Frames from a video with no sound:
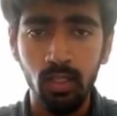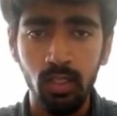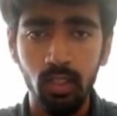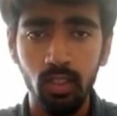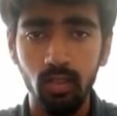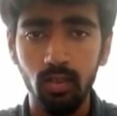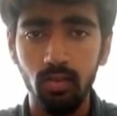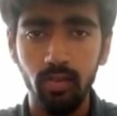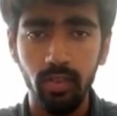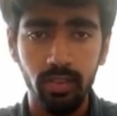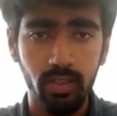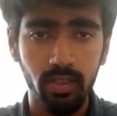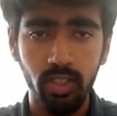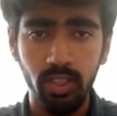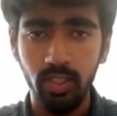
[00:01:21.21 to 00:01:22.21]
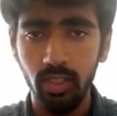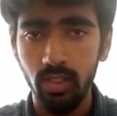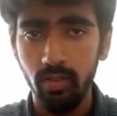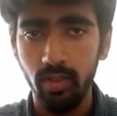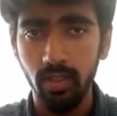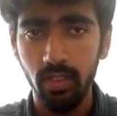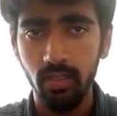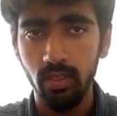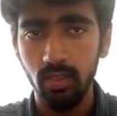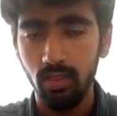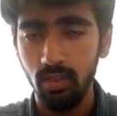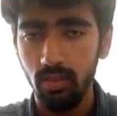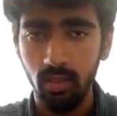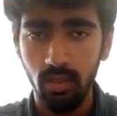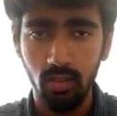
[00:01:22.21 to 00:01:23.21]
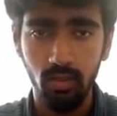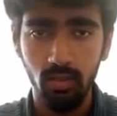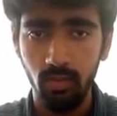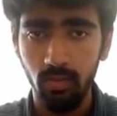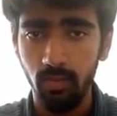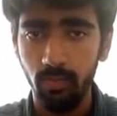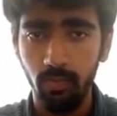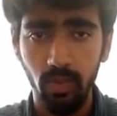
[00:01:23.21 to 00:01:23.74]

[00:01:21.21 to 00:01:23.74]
your research interest, then the